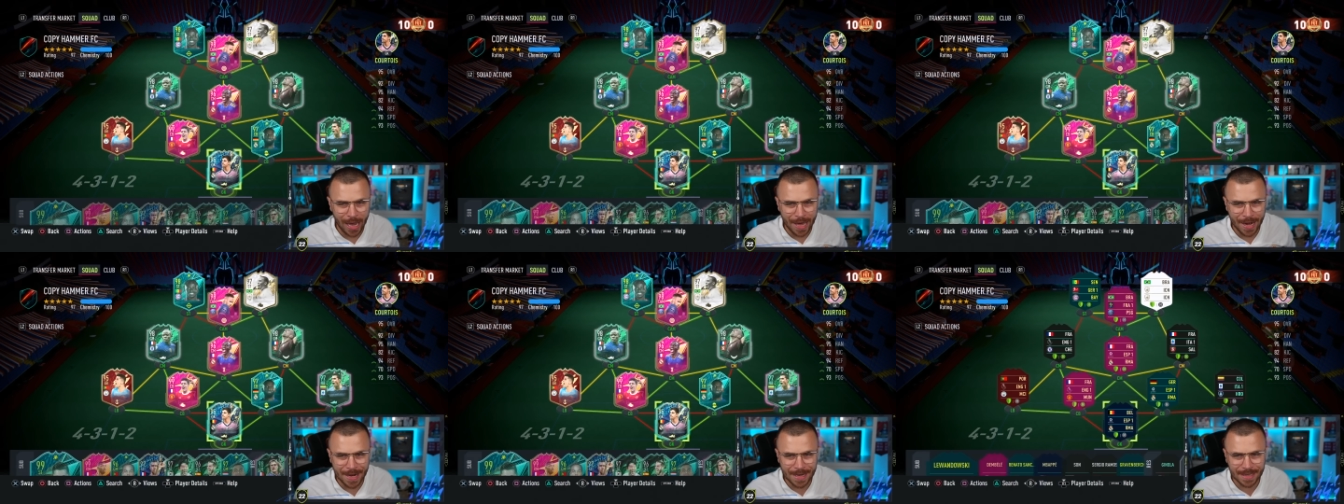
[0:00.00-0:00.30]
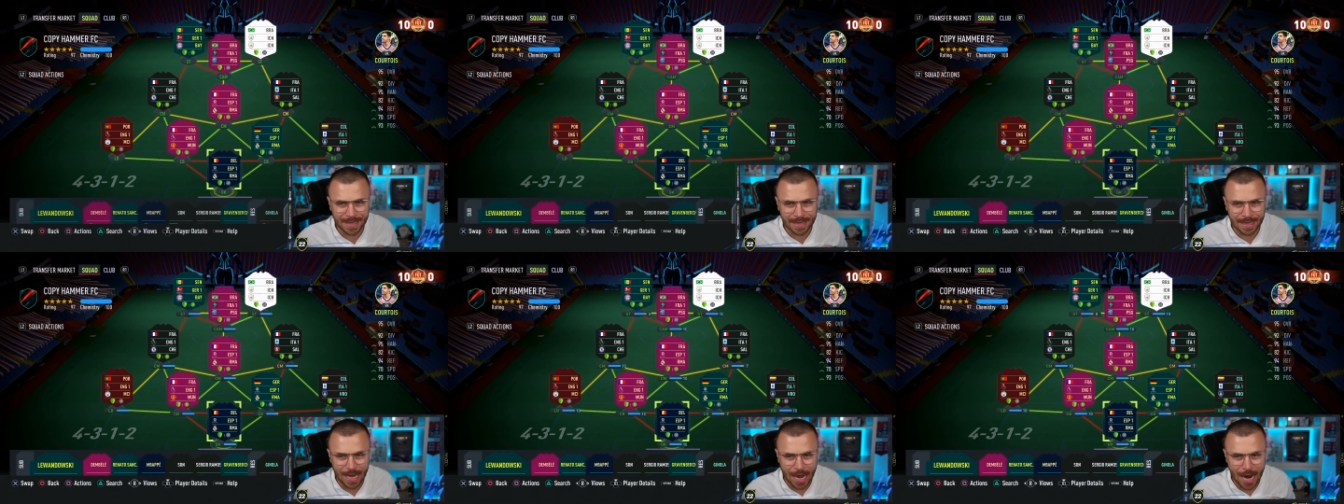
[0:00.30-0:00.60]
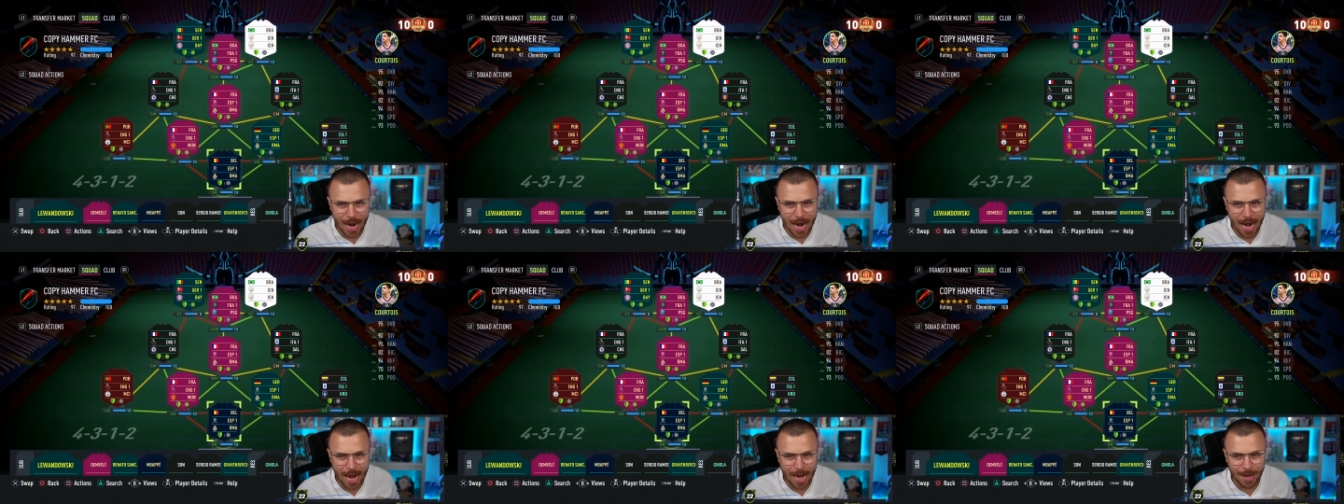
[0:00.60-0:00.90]
it is
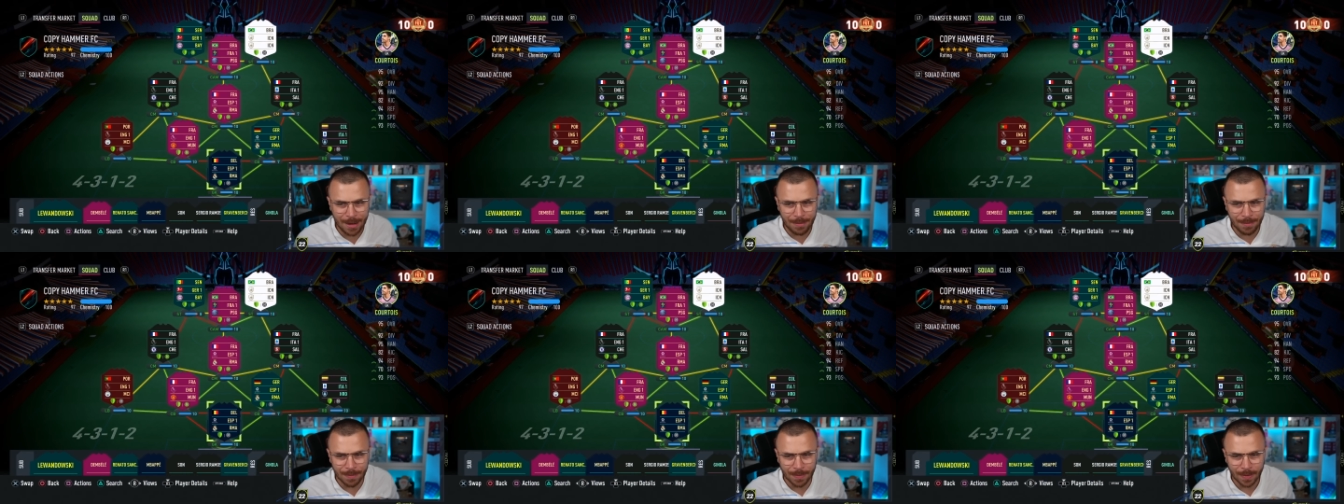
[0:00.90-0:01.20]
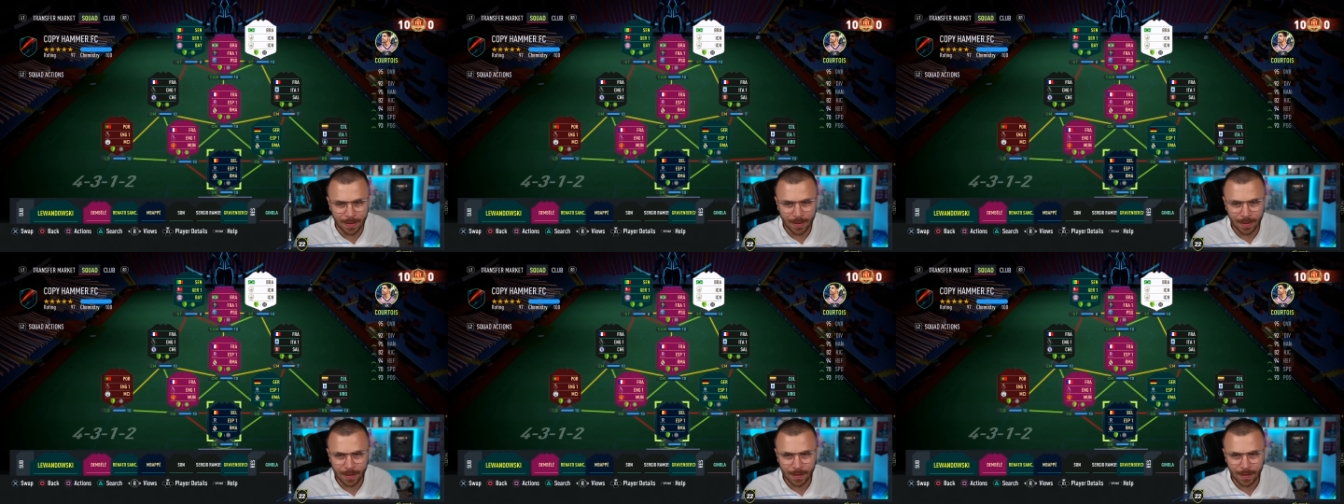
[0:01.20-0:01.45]
time...